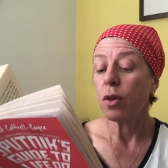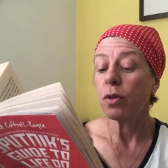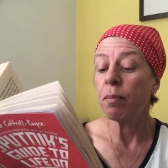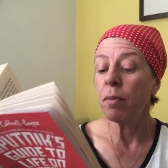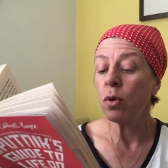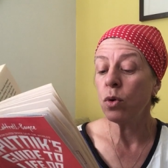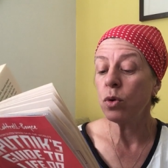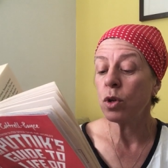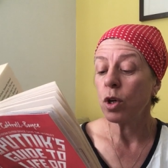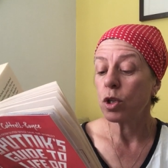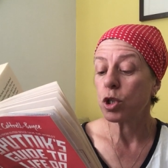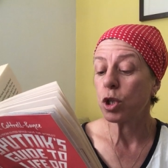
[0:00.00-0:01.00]
The moon
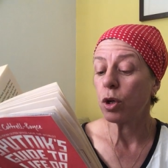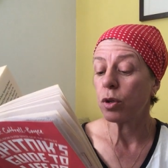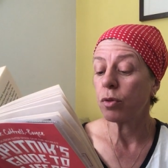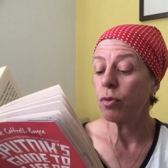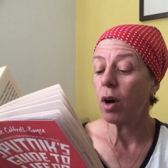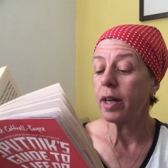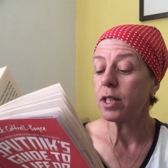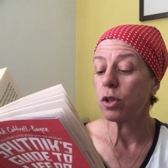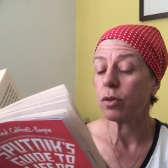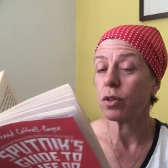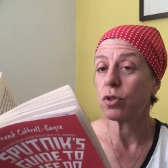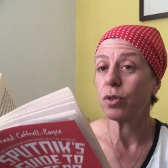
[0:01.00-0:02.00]
shone right
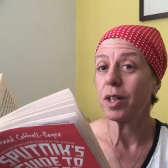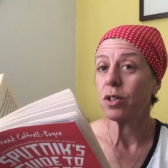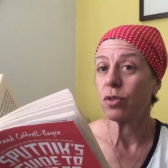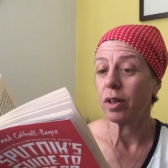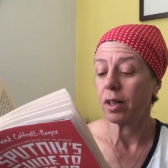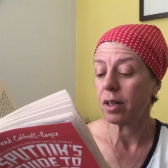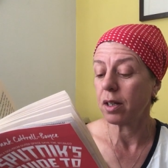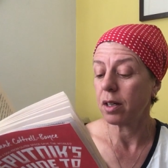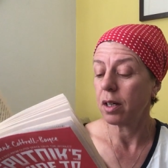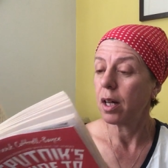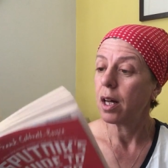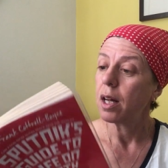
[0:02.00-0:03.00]
on the tree trunk,
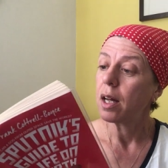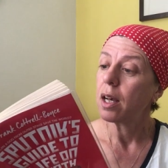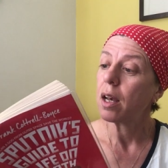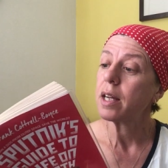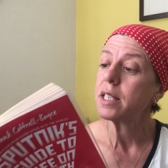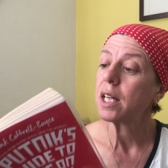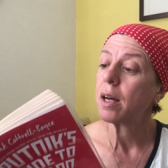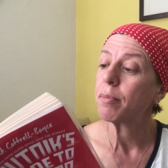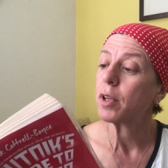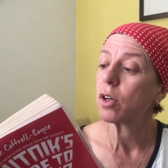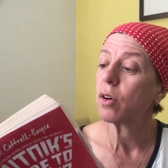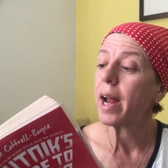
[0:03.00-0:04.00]
lighting
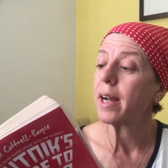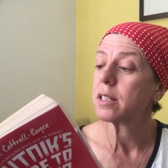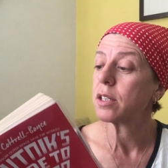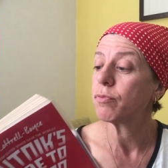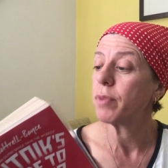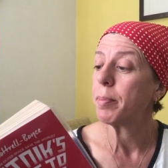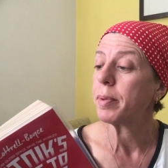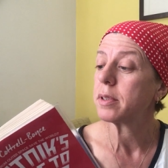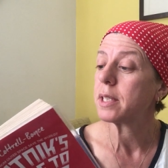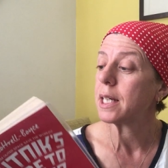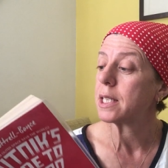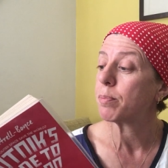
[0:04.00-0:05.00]
up the cracks and
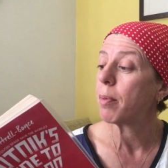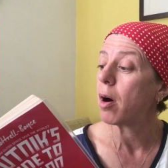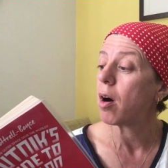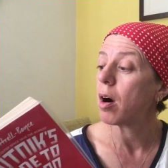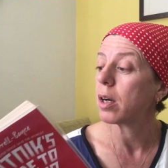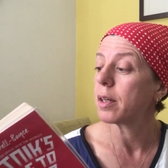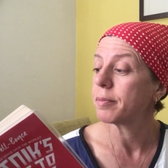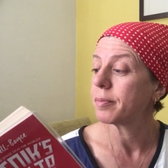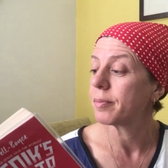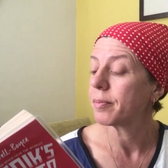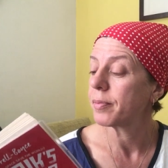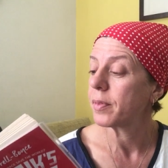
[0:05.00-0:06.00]
ripples in its bark.
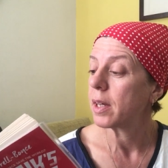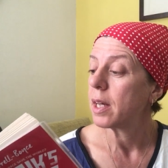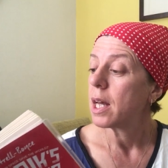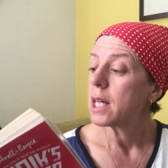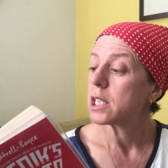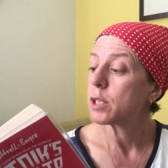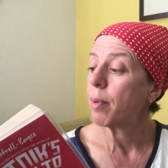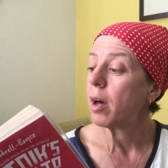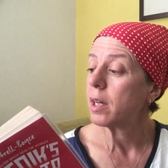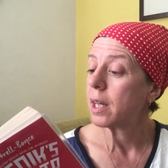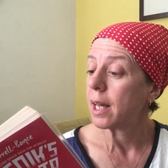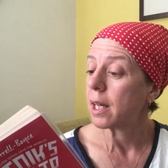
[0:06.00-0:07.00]

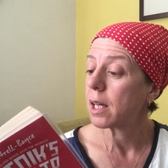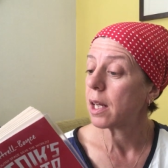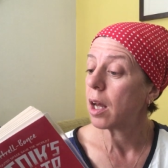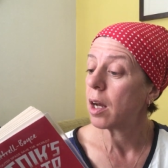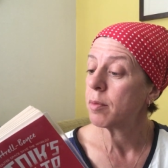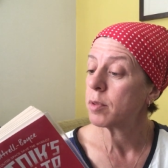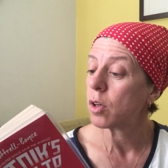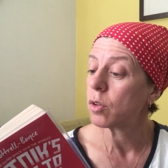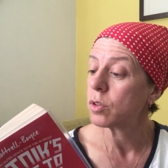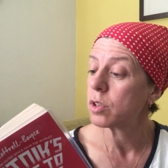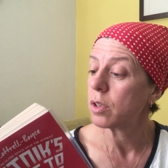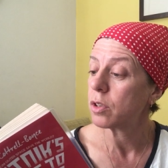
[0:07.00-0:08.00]
Sputnik climbed
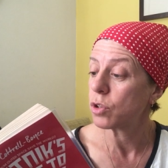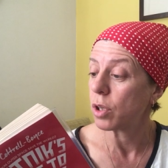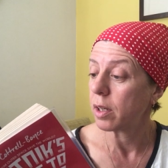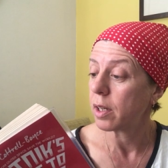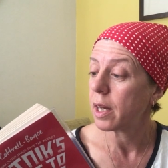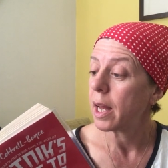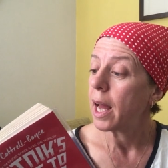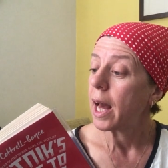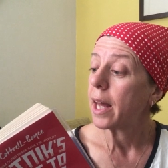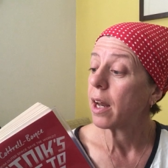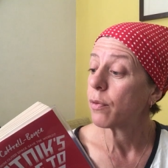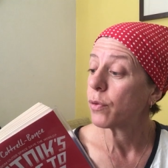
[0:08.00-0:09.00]
onto the trunk
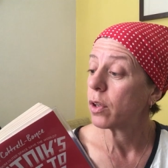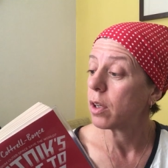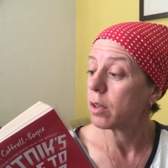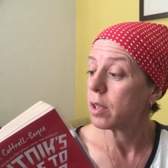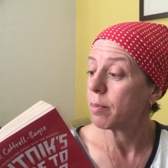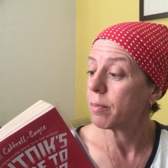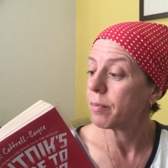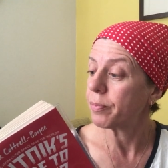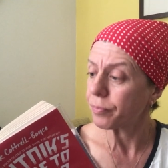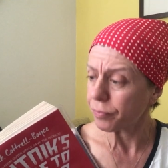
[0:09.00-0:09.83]
and I followed him